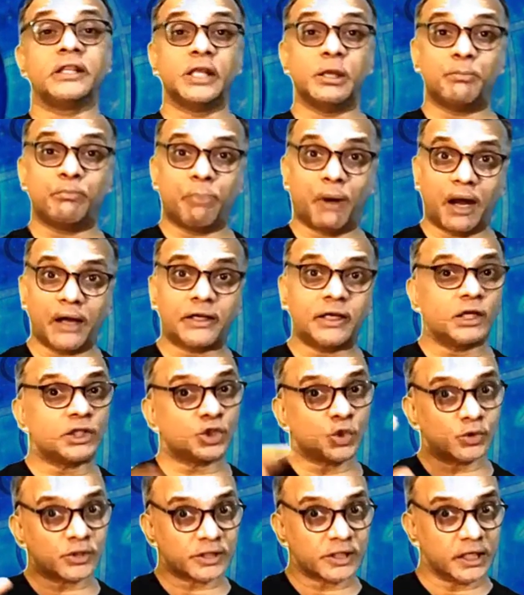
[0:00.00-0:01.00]
The
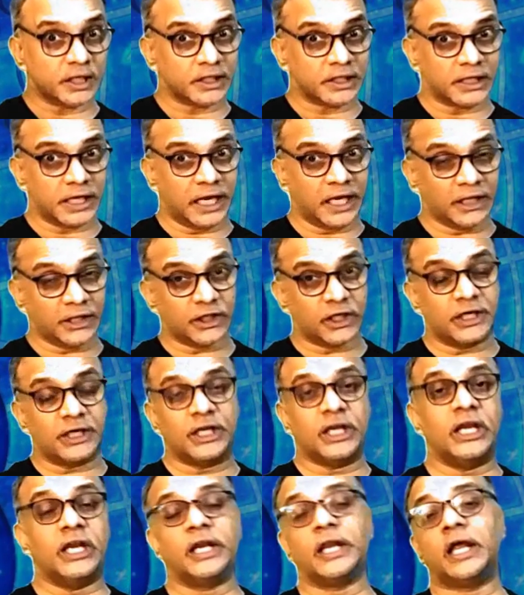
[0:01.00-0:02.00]
partner, so in the
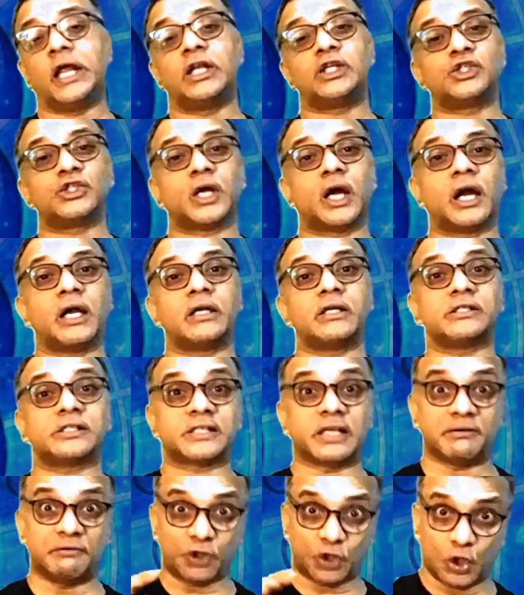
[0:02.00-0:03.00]
D9 chart,
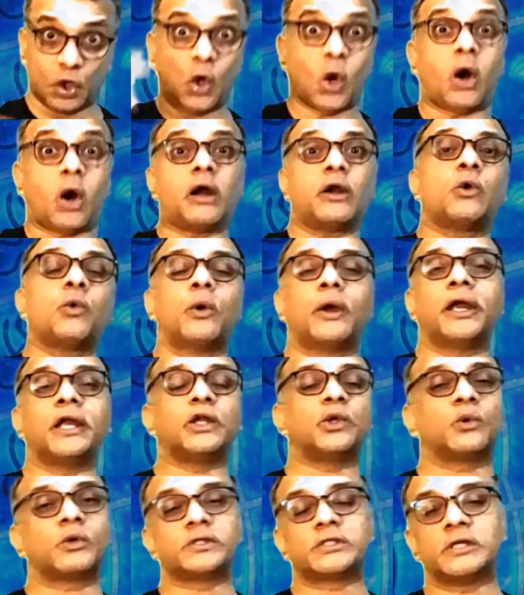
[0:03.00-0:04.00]
seventh lord
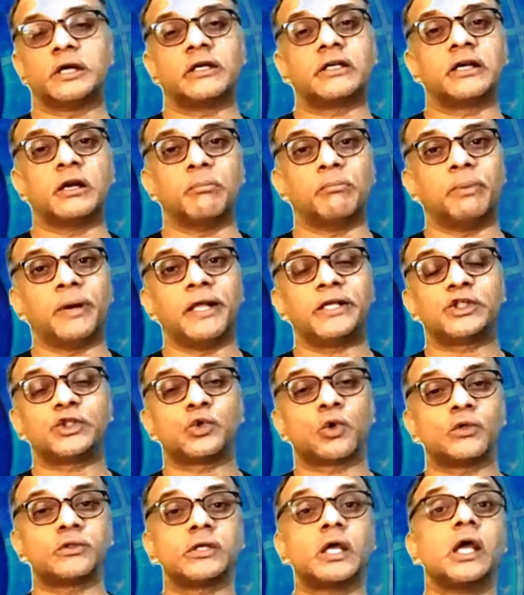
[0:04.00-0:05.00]
going to a certain place
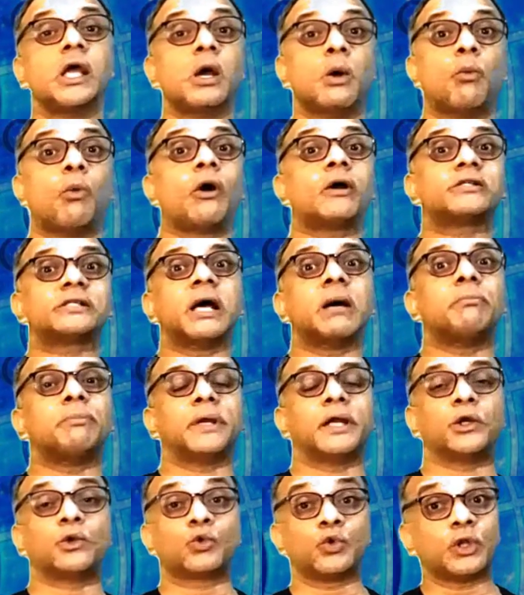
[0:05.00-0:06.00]
shows what's
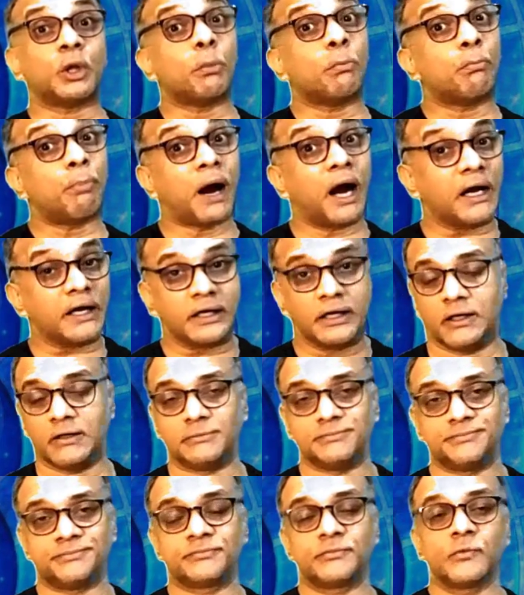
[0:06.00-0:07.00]
happening to the
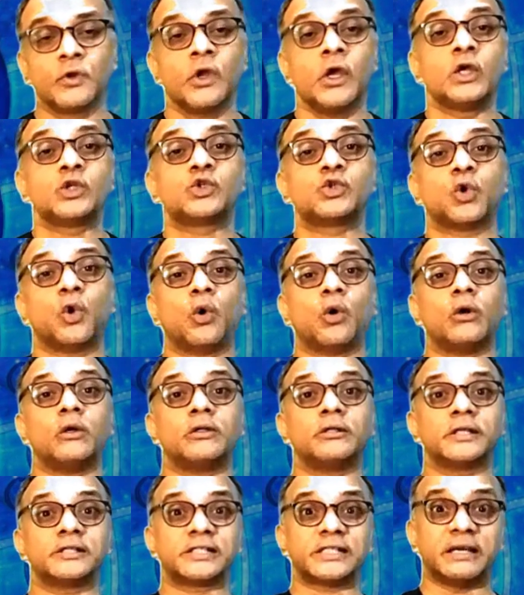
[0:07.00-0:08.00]
partner. So
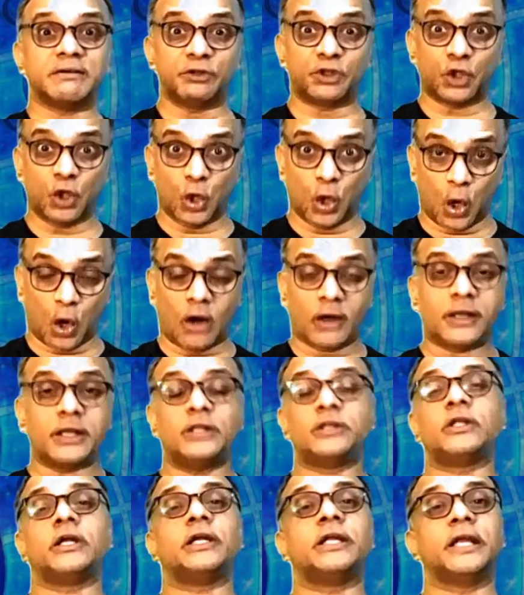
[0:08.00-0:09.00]
the seventh lord
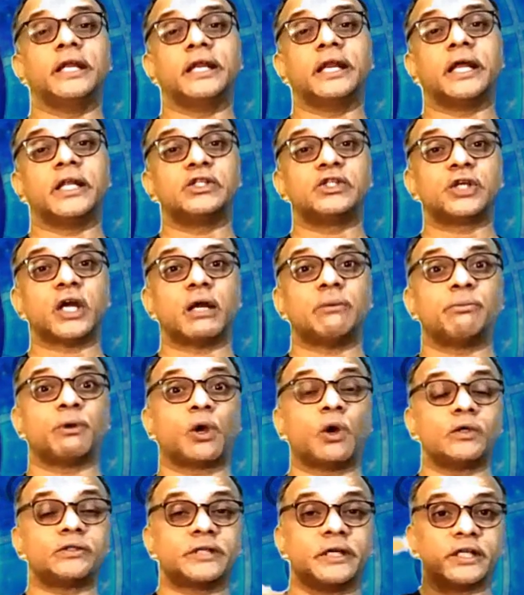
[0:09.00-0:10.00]
in the D9 chart,
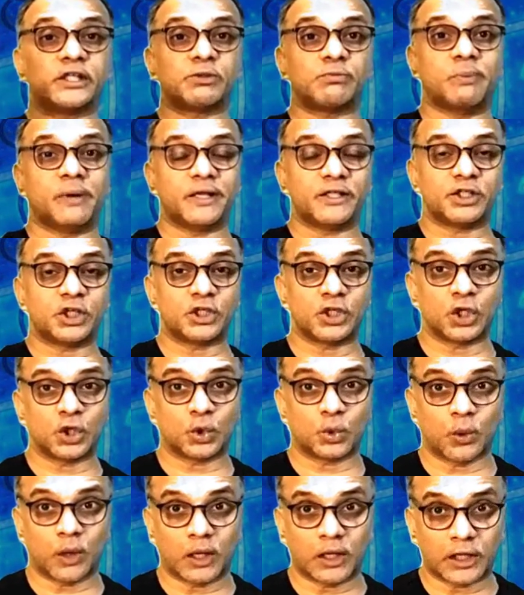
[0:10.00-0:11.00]
because it is placed in
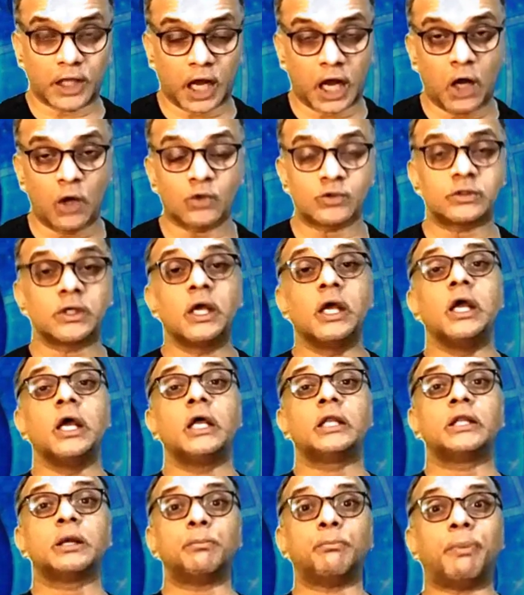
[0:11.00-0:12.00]
the 12th house,
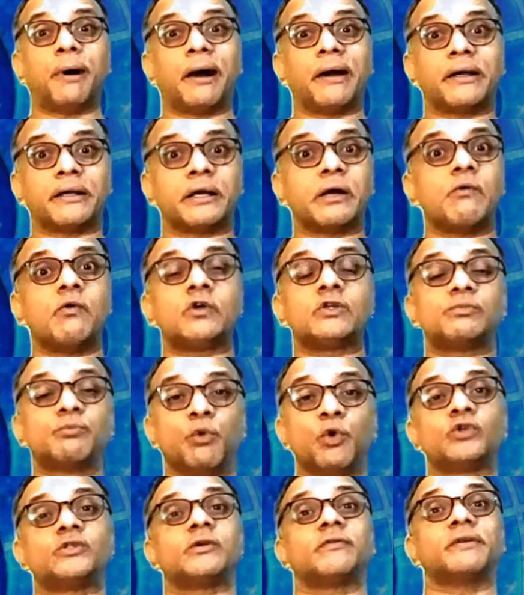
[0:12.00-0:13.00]
the partner was
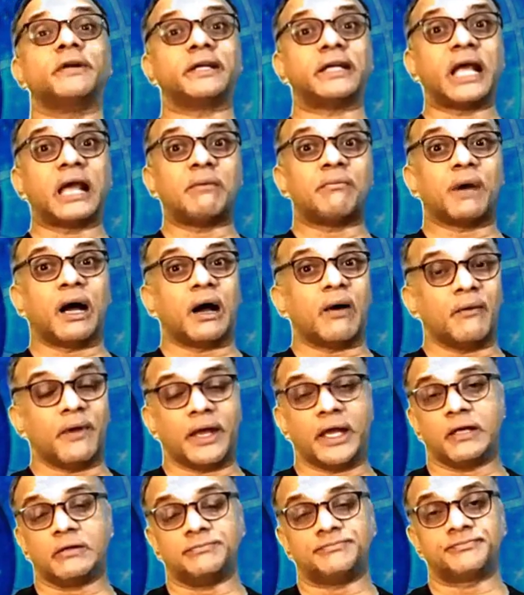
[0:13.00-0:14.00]
most of the time
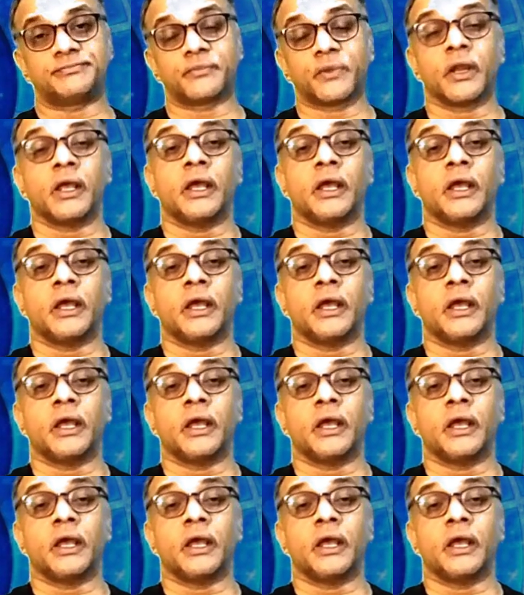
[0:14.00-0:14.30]
away.